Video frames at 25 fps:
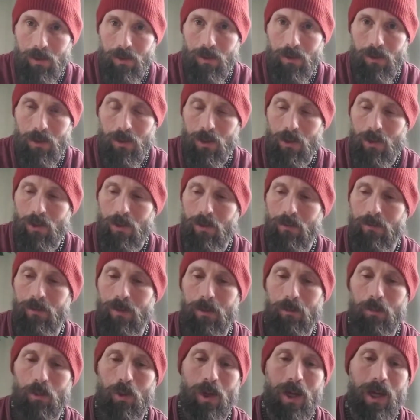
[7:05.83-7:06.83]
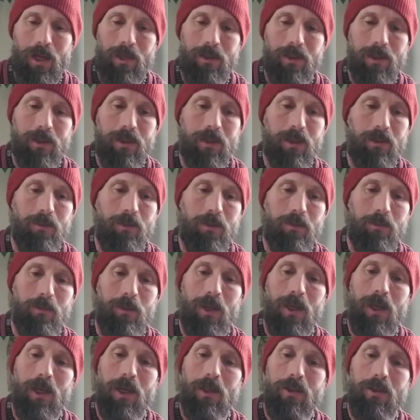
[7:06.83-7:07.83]
And so if I'm practicing with
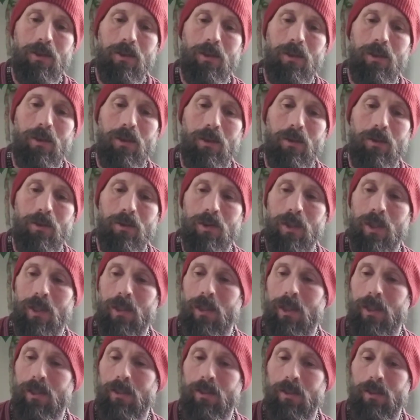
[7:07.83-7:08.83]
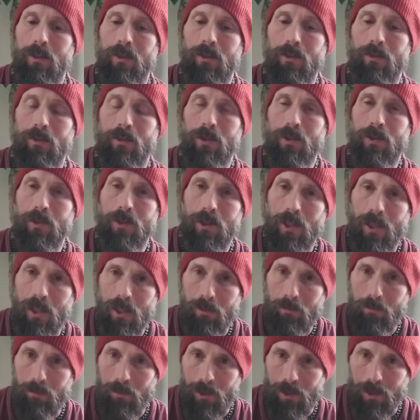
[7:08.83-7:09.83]
my eyes closed, I like to go the
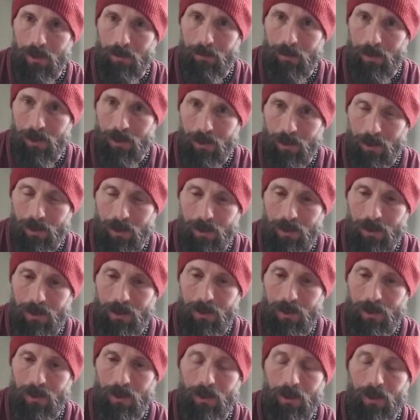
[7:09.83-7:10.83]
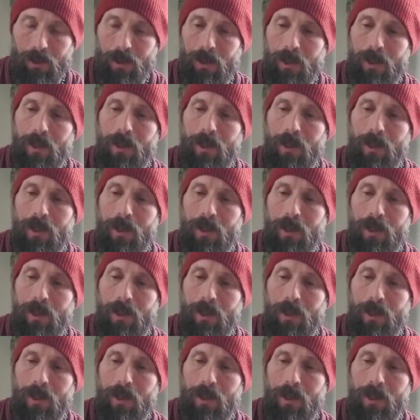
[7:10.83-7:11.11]
same millimeter in here,